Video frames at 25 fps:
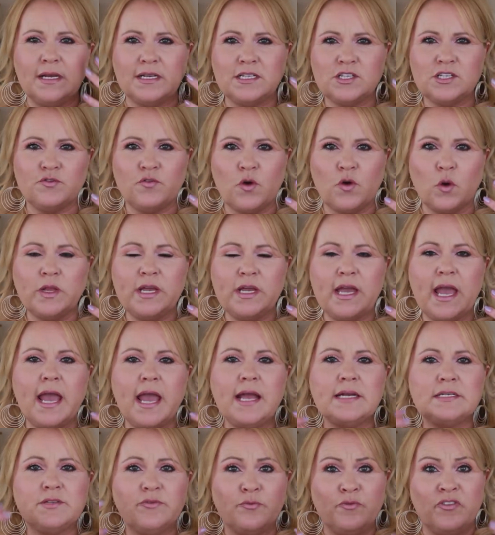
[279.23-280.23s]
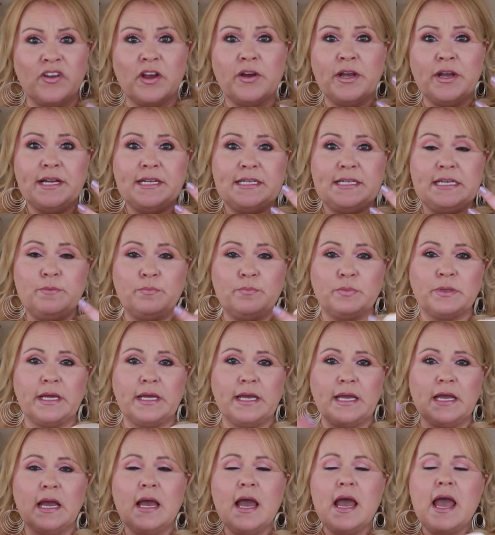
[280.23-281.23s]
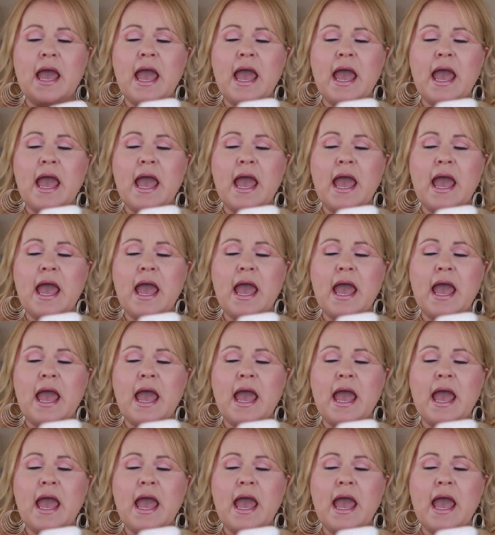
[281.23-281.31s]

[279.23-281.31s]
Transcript: exfoliate very deeply.